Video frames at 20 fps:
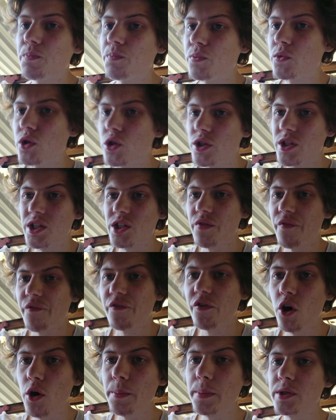So there's a
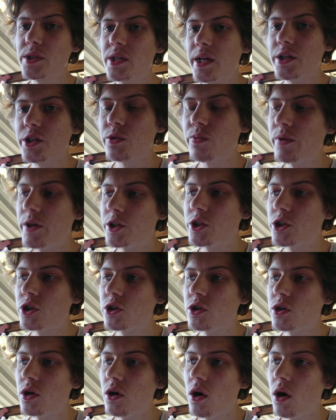thermostat
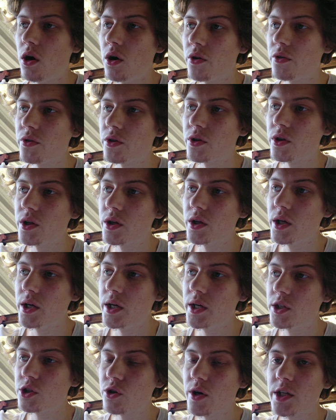switch on the
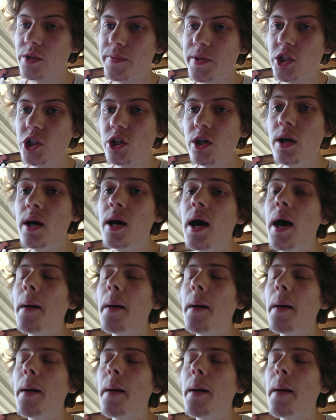transmission,